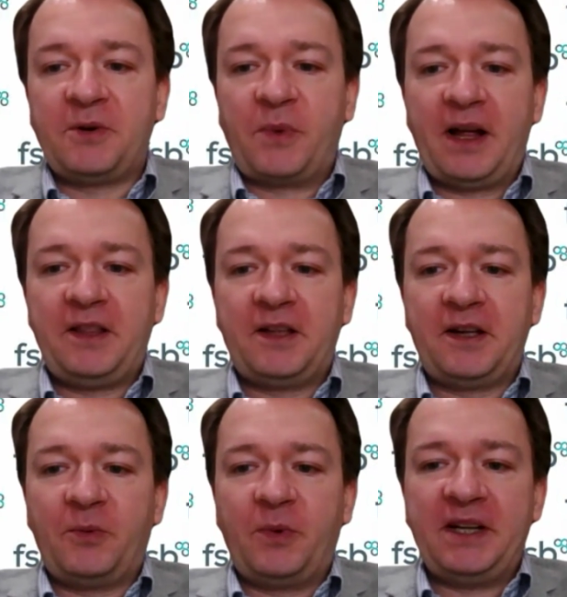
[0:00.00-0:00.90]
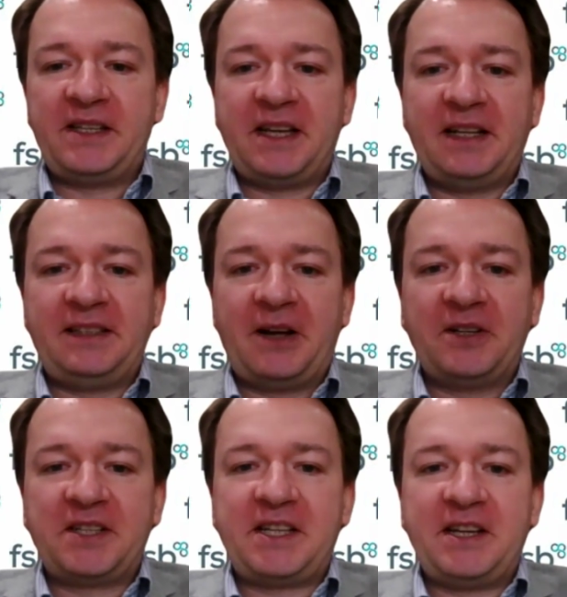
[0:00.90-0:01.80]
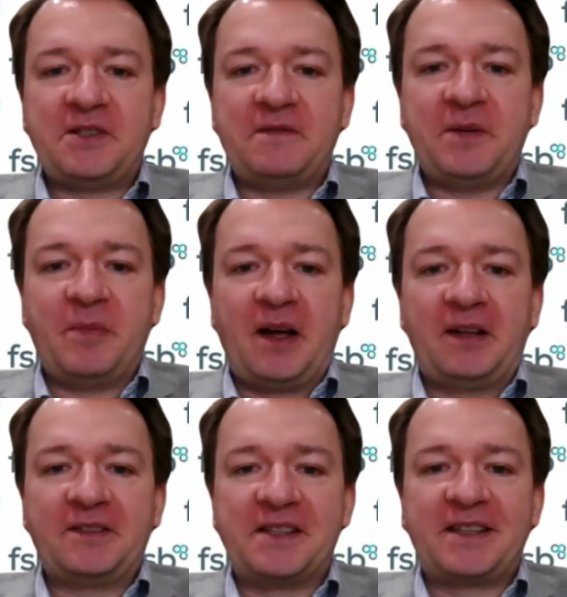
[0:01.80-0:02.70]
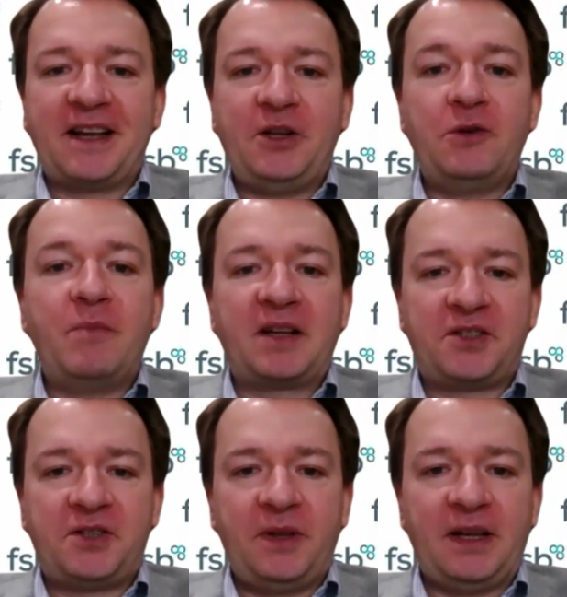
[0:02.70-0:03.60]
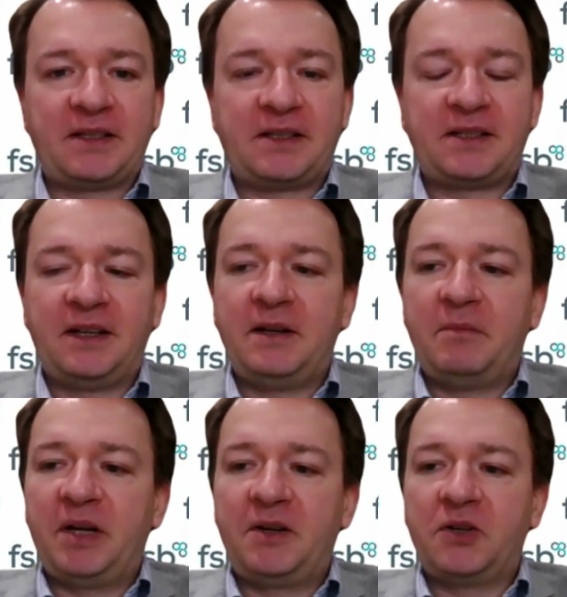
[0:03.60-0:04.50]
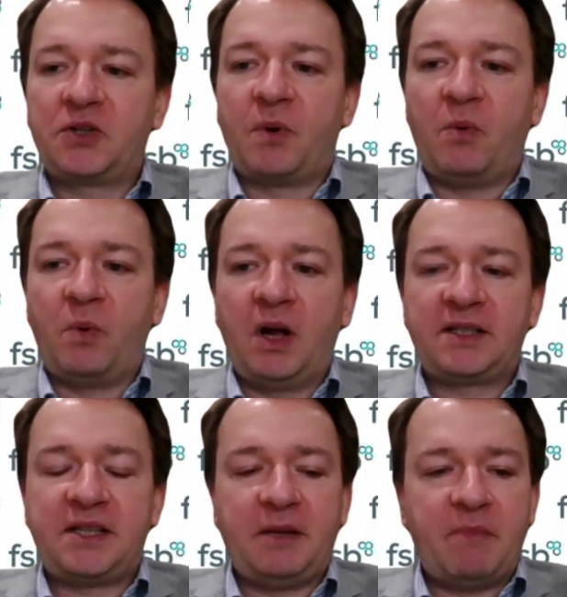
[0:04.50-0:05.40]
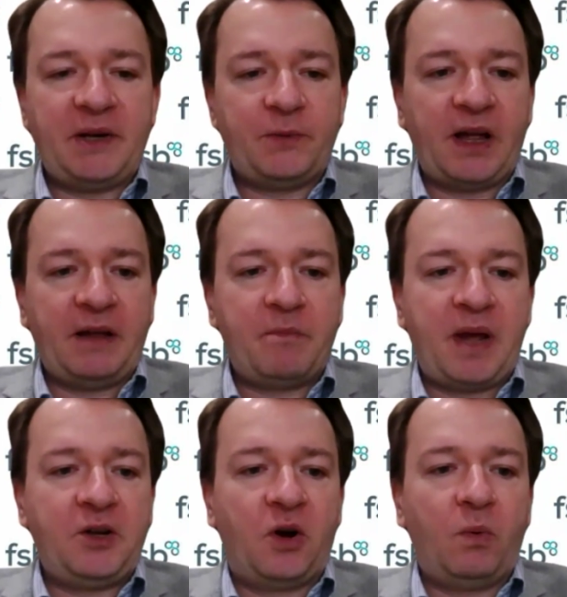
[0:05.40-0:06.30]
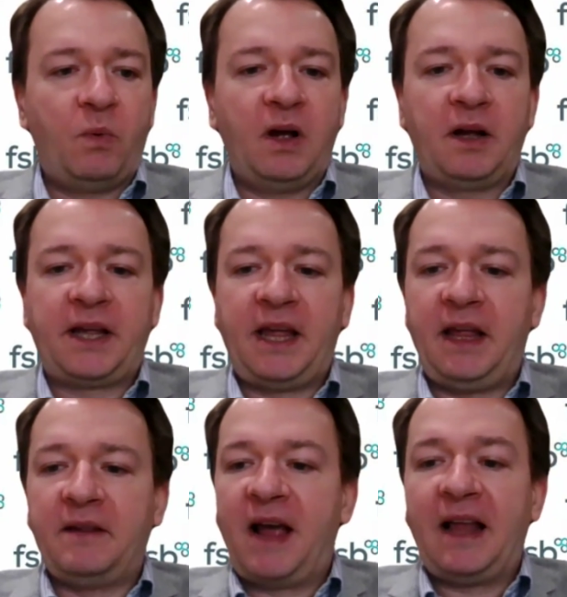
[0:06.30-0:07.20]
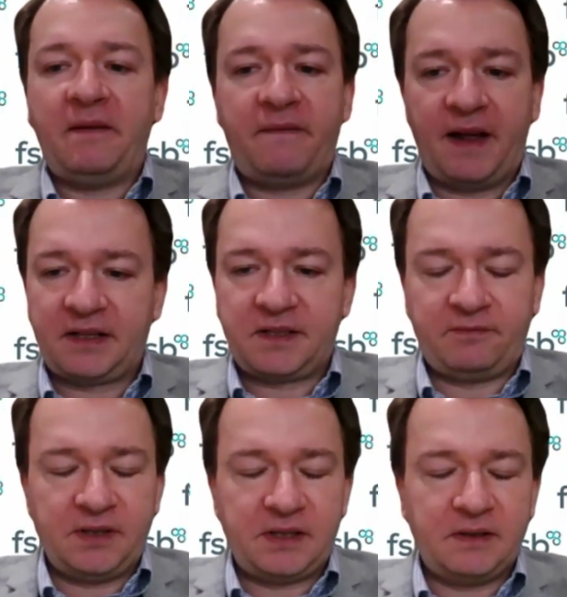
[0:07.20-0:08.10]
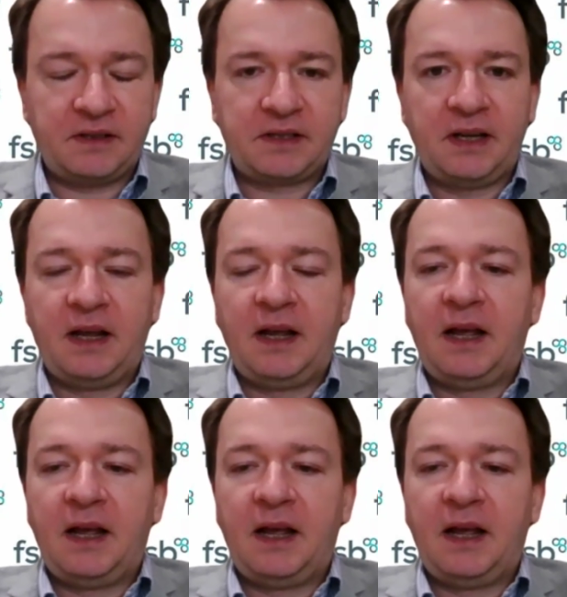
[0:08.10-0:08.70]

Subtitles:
a way that we set down a series of demands and say, you must do this, because what works in Medway may not work in Halifax, for instance.